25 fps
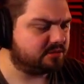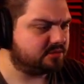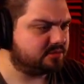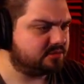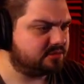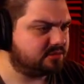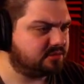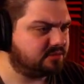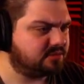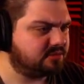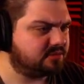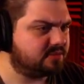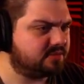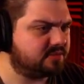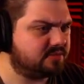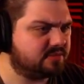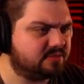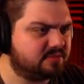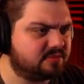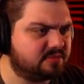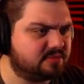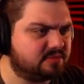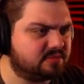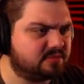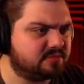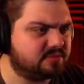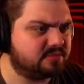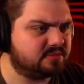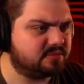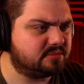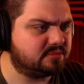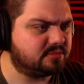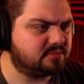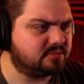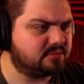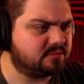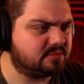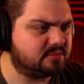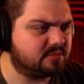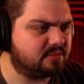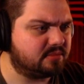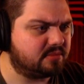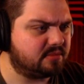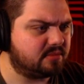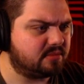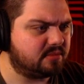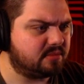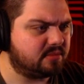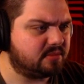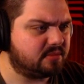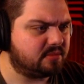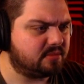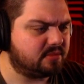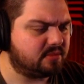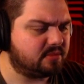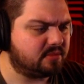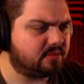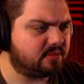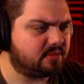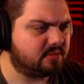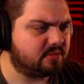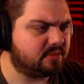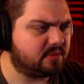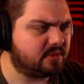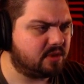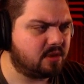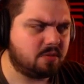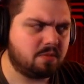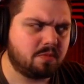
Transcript: (silence)